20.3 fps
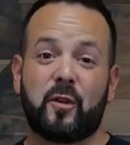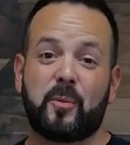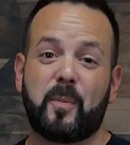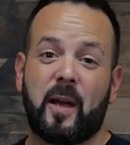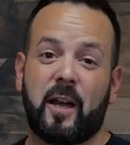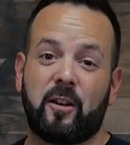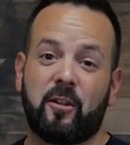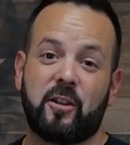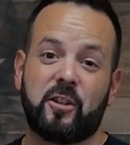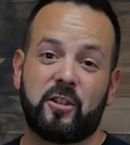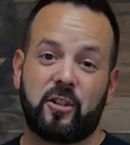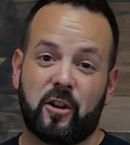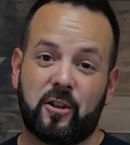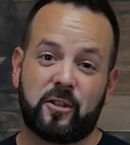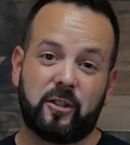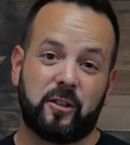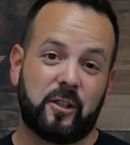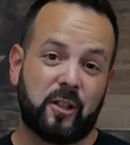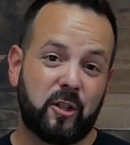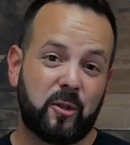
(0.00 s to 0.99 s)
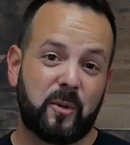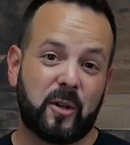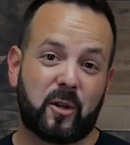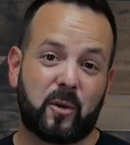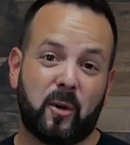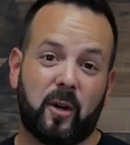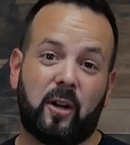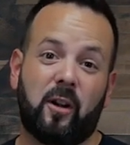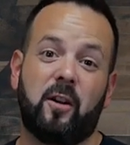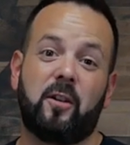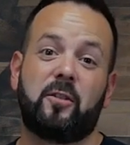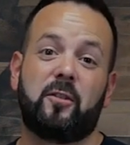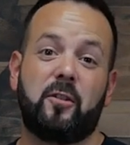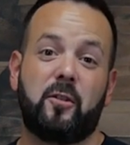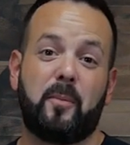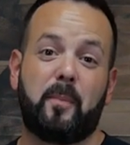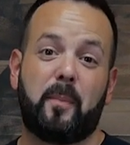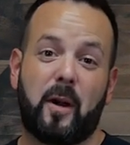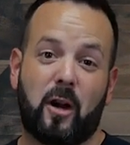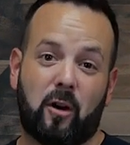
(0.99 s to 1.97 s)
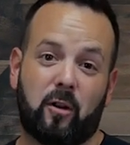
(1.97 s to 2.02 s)
those batteries charged a little bit quicker is
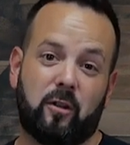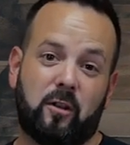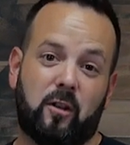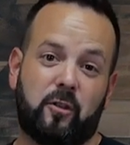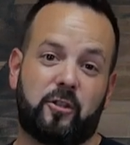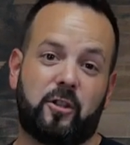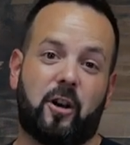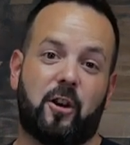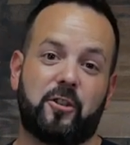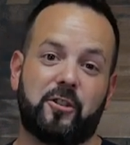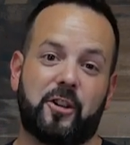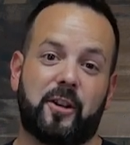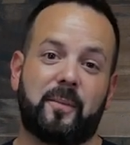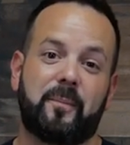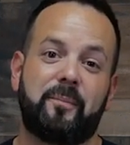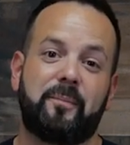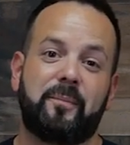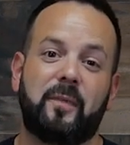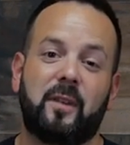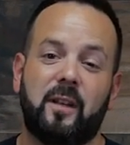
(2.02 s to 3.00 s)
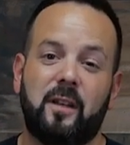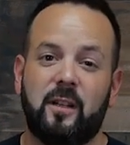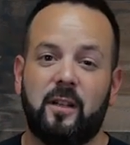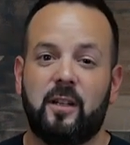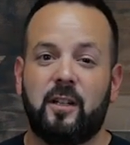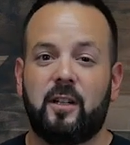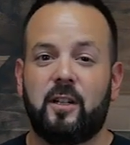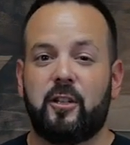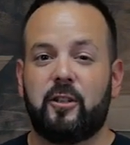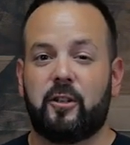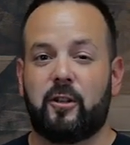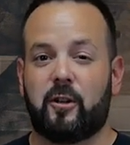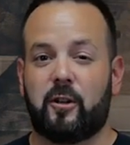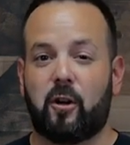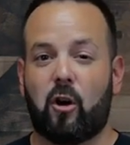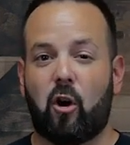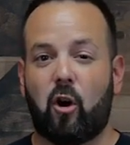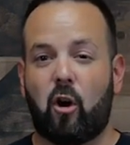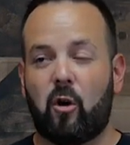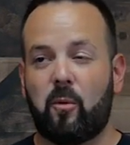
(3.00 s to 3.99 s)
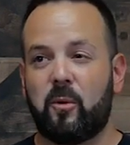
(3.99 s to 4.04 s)
through parallel charging.
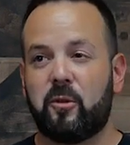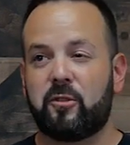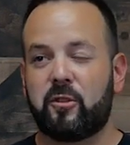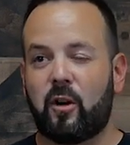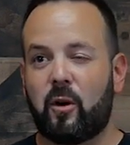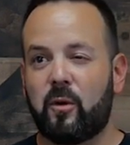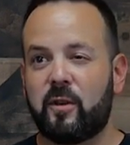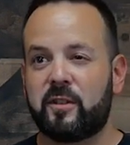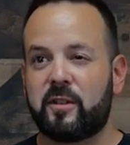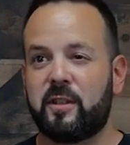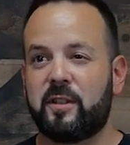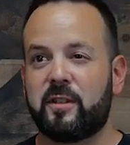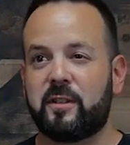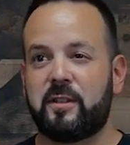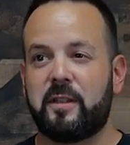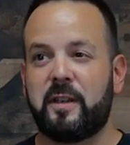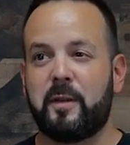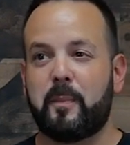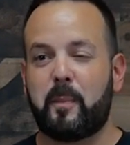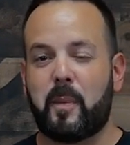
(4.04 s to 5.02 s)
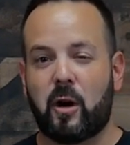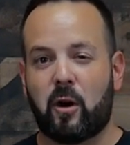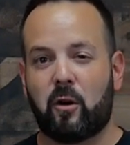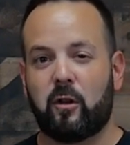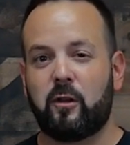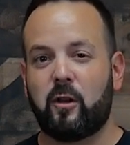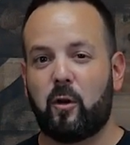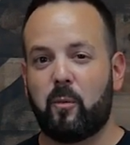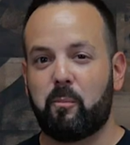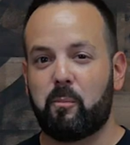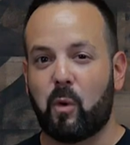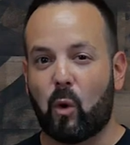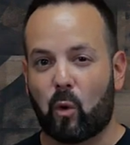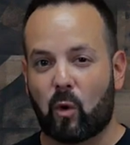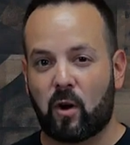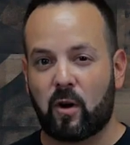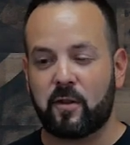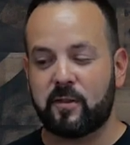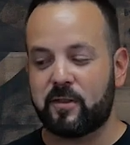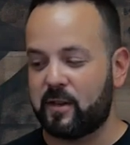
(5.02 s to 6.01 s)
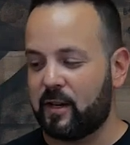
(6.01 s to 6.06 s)
You're almost always gonna see parallel
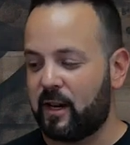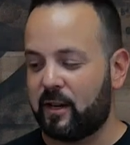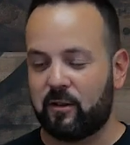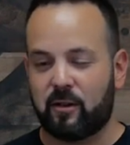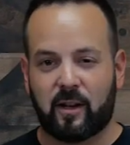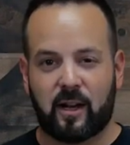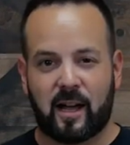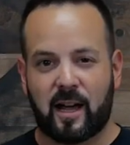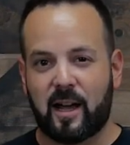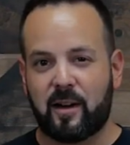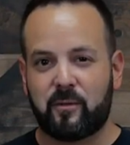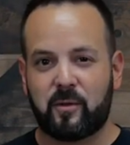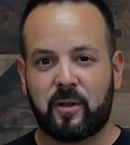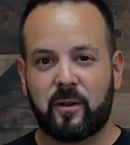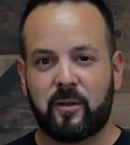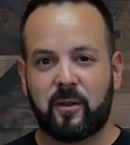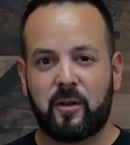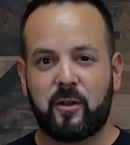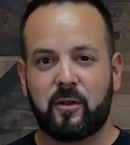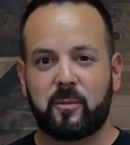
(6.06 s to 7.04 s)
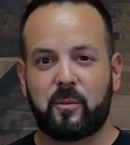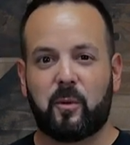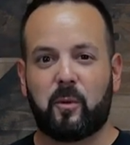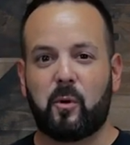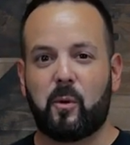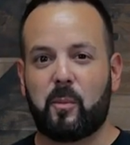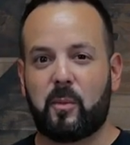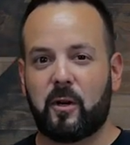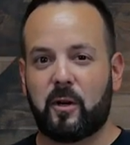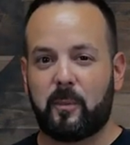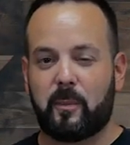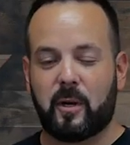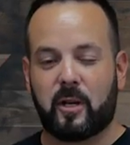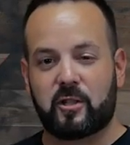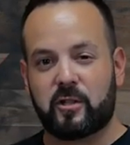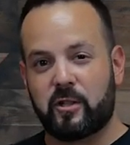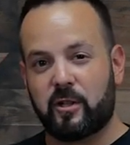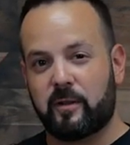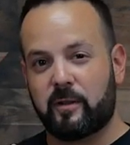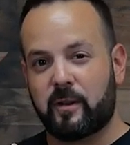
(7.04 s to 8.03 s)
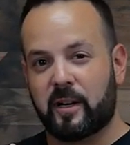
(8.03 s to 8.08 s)
boards. I don't have one of those, but we'll put a
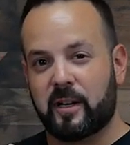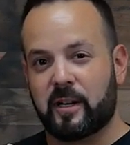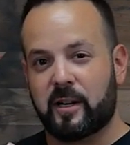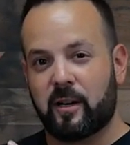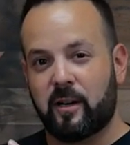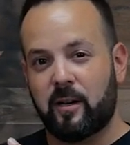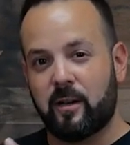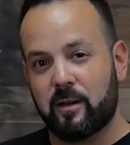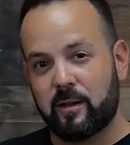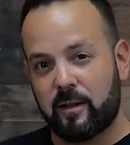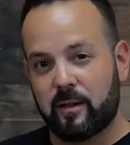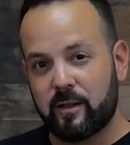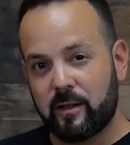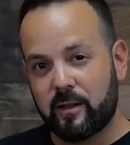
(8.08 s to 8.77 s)
picture right here.